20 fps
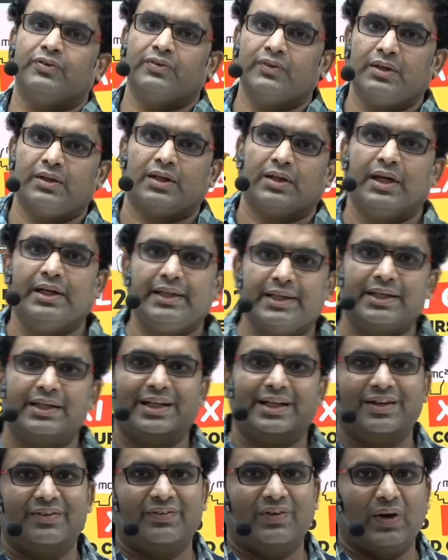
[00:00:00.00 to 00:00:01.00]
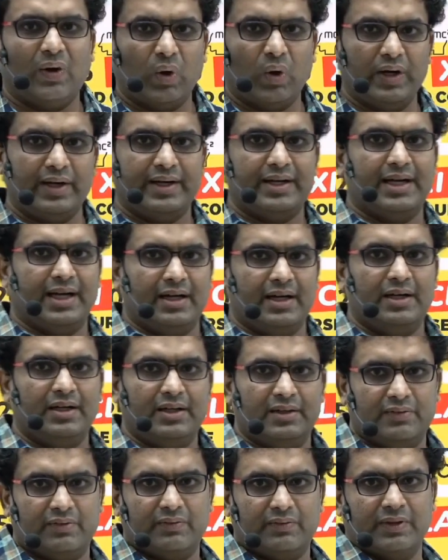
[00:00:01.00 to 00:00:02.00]
content I have already
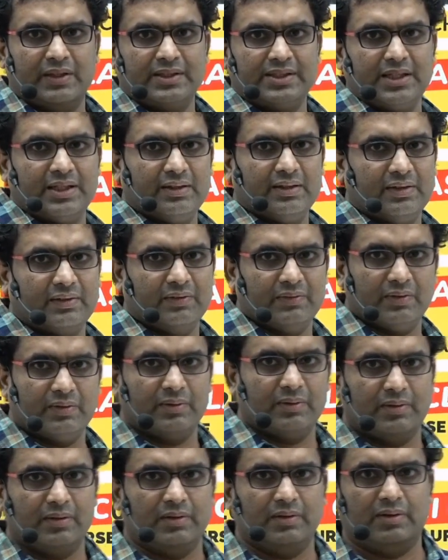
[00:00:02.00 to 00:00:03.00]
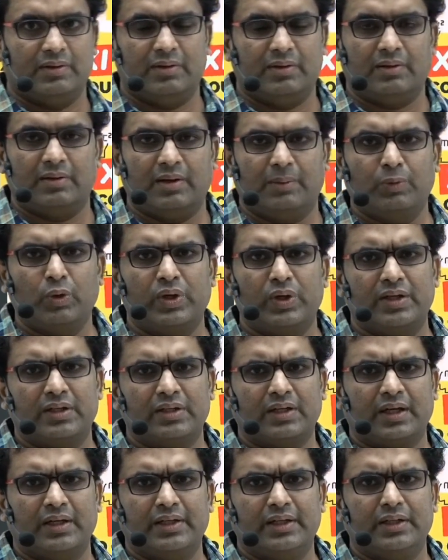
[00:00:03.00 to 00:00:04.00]
added once I uploaded the
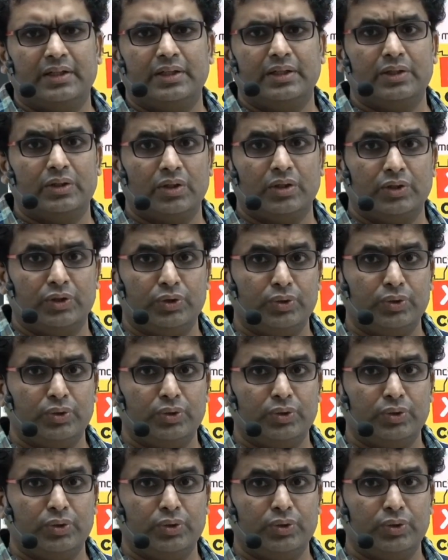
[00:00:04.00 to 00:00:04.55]
content into the new